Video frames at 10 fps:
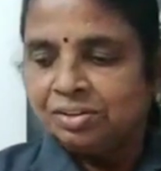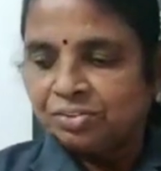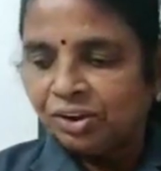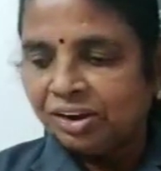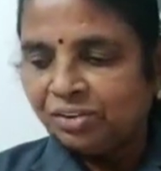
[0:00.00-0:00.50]

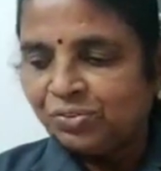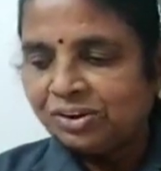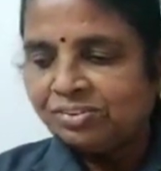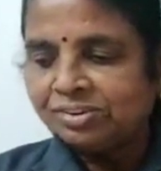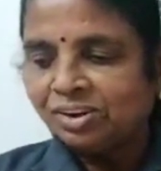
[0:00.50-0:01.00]
So
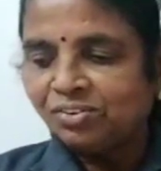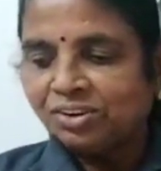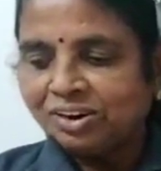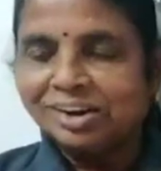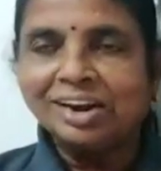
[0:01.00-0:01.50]
indifference
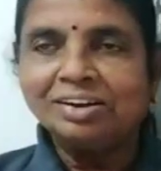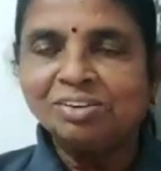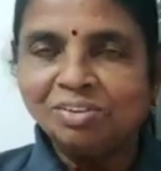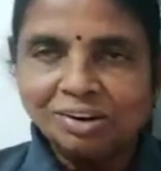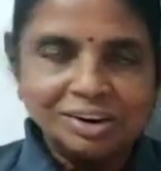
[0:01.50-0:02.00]
curve
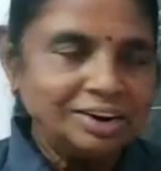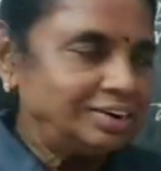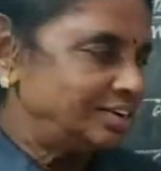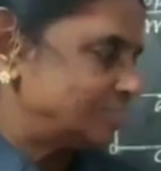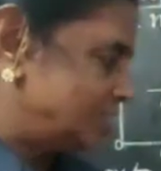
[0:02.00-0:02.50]
cannot
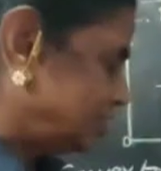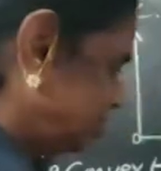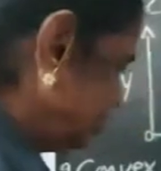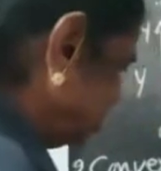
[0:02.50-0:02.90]
intersect